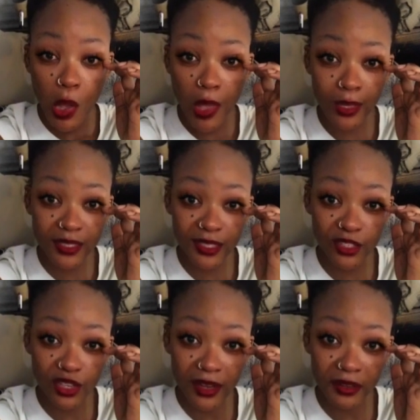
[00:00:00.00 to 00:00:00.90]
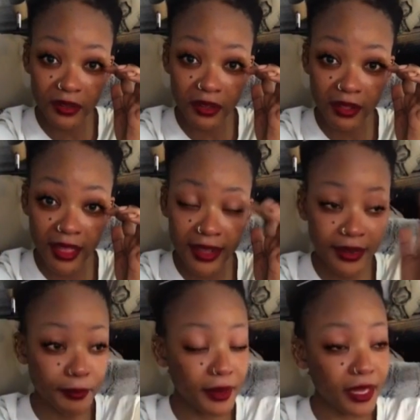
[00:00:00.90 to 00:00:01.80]
It's a jungle, and
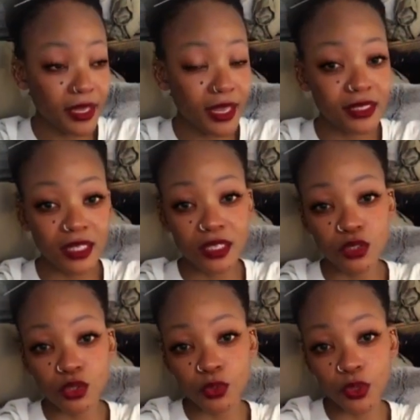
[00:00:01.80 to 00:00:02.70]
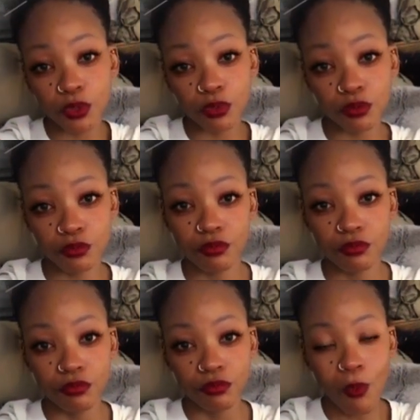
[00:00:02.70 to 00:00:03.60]
I'm like, as in, do you
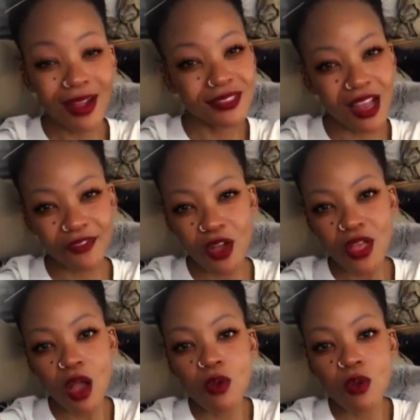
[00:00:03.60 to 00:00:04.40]
watch out for that?